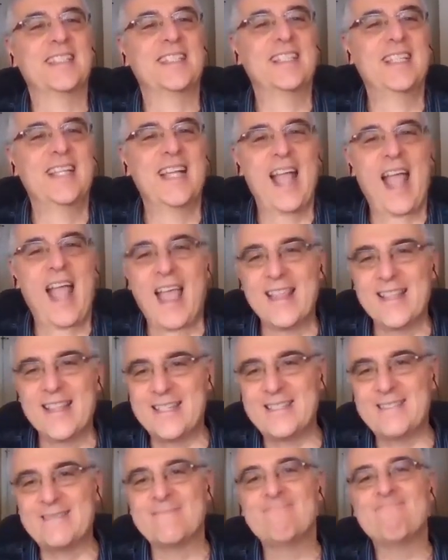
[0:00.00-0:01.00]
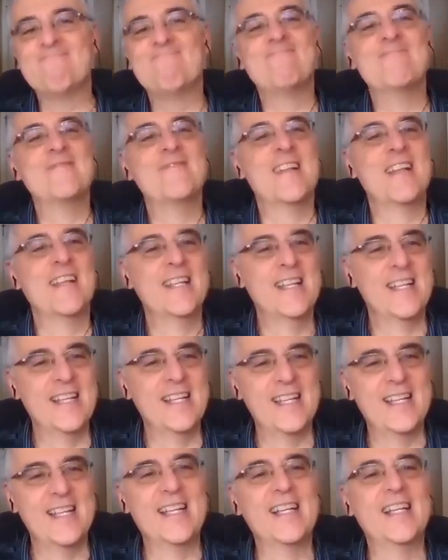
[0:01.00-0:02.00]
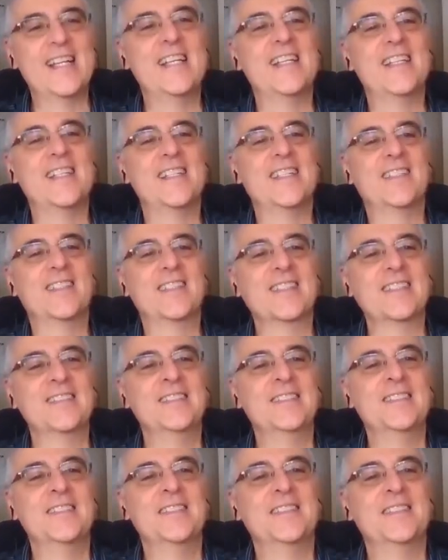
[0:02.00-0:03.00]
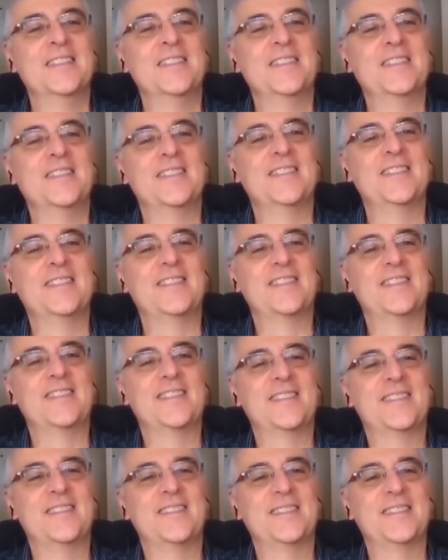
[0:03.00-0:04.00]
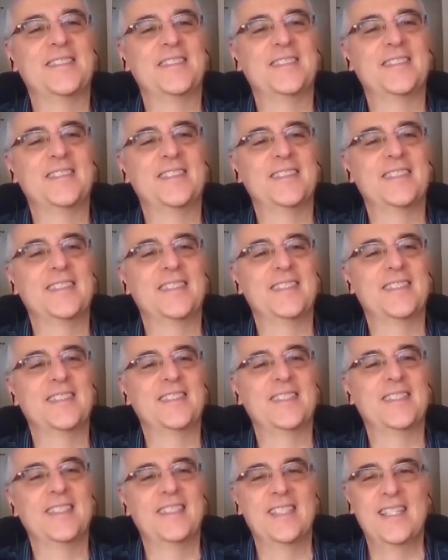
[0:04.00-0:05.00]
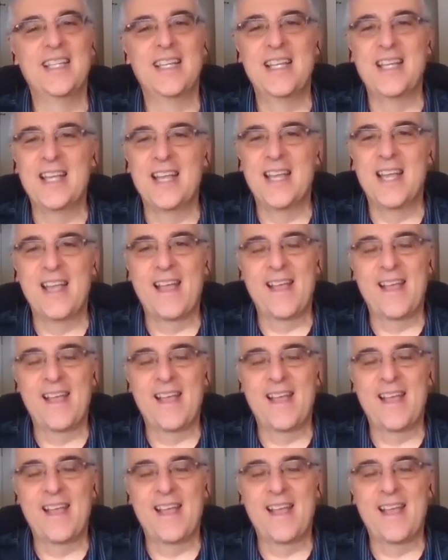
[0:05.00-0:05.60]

(not speaking)